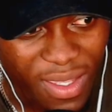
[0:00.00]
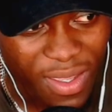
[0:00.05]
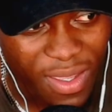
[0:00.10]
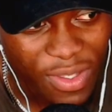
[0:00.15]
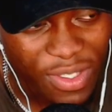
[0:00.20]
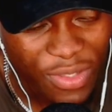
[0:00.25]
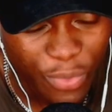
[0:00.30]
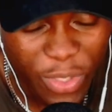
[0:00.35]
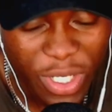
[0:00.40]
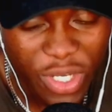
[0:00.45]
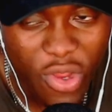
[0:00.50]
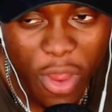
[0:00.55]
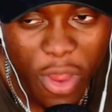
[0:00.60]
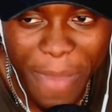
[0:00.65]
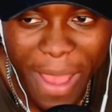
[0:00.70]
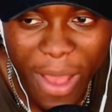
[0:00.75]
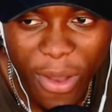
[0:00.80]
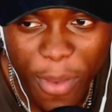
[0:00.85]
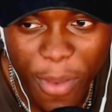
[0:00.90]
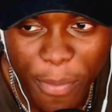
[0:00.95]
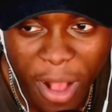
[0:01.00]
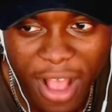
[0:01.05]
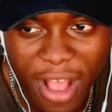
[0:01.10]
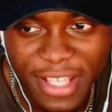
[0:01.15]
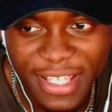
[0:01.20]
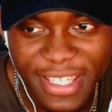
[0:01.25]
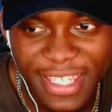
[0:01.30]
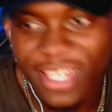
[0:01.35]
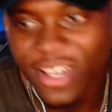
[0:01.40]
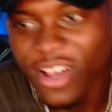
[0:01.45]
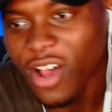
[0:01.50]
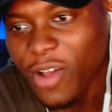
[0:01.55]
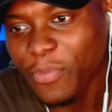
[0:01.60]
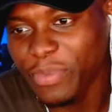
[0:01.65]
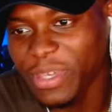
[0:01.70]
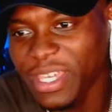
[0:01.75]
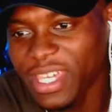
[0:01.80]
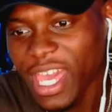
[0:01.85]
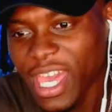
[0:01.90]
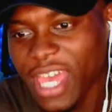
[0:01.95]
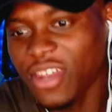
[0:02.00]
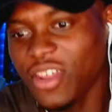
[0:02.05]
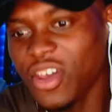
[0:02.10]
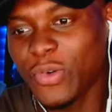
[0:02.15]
Because if we know about her past, he can't be getting